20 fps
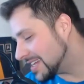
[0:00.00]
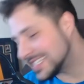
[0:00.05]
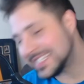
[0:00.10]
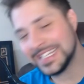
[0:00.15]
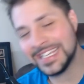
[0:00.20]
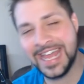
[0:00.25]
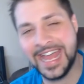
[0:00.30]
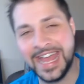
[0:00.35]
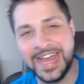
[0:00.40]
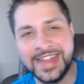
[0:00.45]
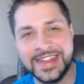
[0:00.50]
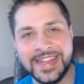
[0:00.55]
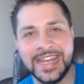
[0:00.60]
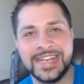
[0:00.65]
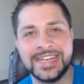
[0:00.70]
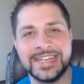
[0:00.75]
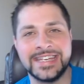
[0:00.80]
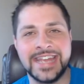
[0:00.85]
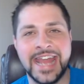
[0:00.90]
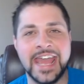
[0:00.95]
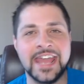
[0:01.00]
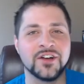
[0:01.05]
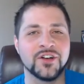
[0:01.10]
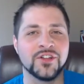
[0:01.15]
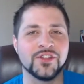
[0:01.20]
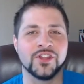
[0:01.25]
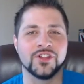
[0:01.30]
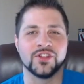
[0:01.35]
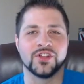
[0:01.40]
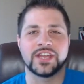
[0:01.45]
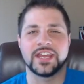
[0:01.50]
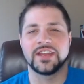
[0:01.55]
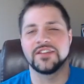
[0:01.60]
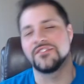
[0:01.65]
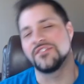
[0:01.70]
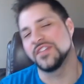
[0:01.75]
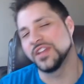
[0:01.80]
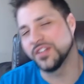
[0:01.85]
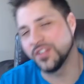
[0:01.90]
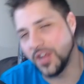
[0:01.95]
again, they nail the look and
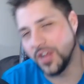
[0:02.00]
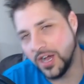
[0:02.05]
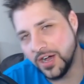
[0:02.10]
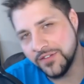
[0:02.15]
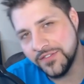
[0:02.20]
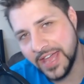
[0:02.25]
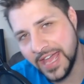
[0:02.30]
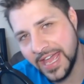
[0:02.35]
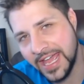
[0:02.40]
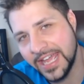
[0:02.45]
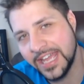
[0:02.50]
feel of a